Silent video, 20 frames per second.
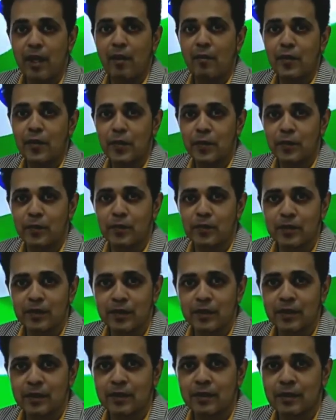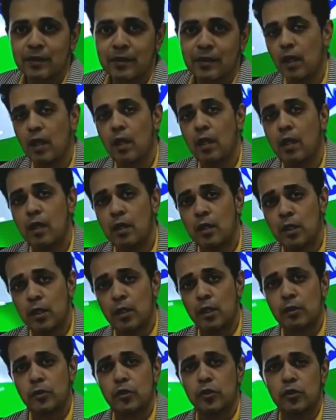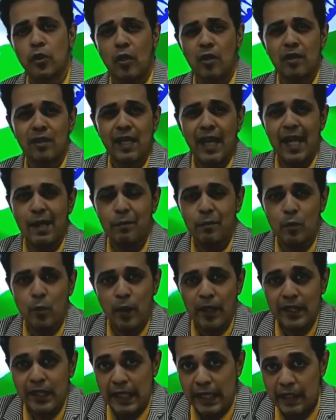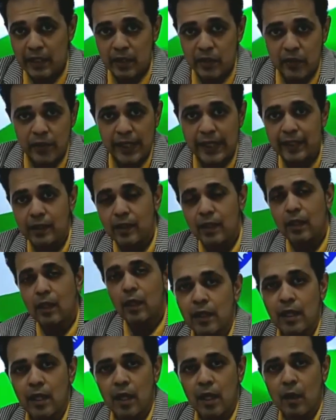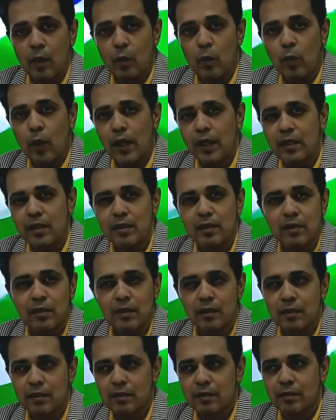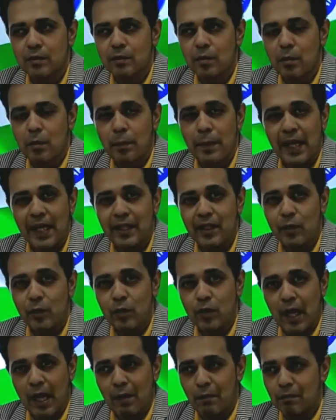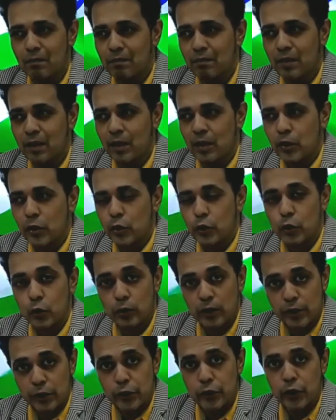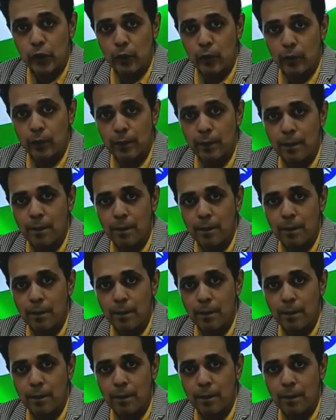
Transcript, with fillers: How are you? So, Donald, I'm quite intrigued. What made you come to this show?